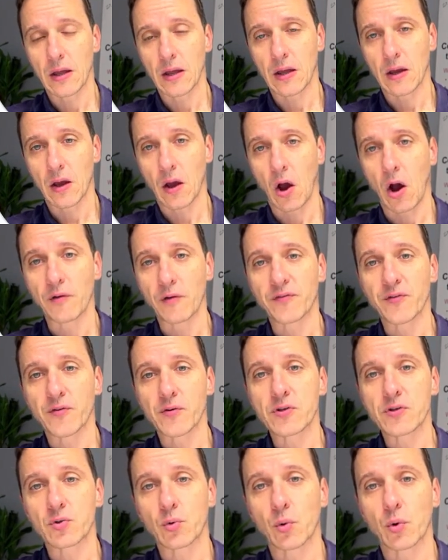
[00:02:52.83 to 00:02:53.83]

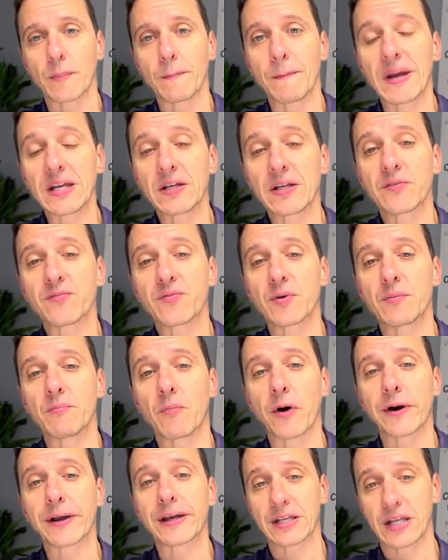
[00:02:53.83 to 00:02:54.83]
offers or many different
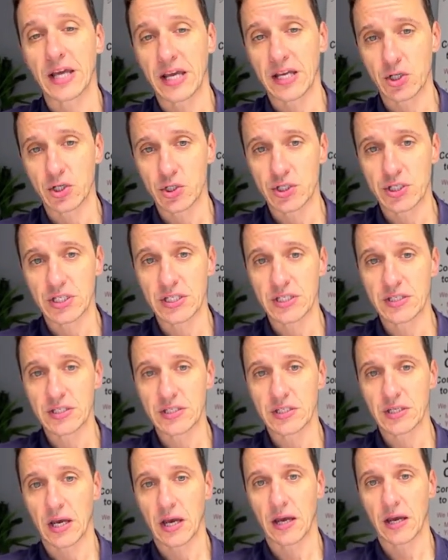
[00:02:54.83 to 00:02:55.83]
market
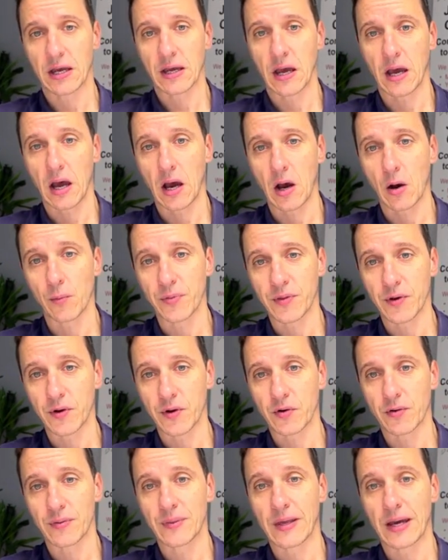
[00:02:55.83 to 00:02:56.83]
agencies out there
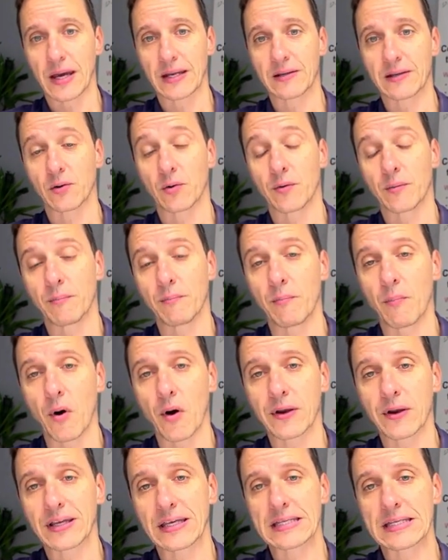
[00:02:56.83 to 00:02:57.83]
or
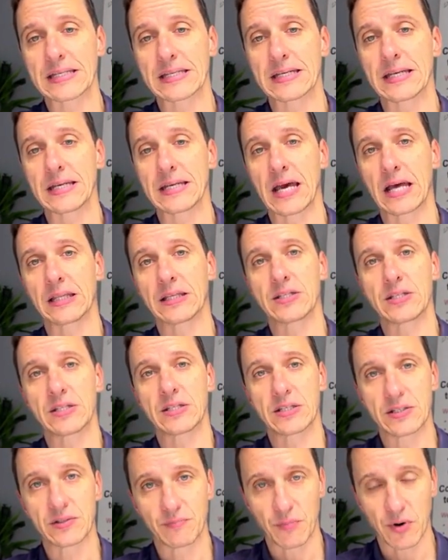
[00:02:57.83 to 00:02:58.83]
market
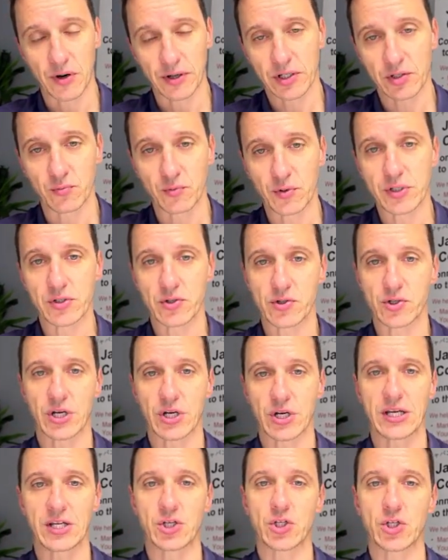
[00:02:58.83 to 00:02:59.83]
analysis, market research
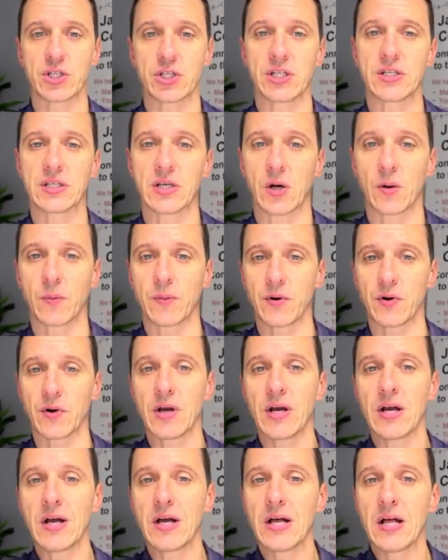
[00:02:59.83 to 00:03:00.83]
agencies out there
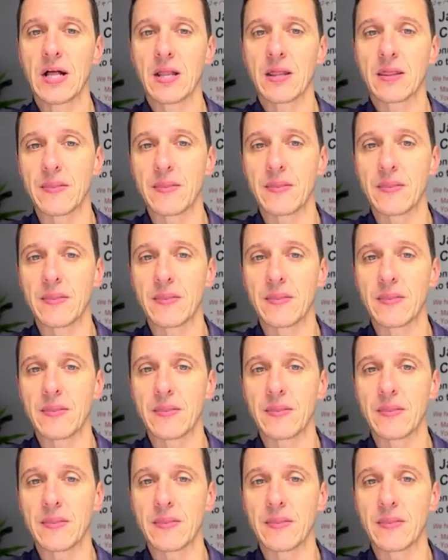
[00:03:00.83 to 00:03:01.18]
that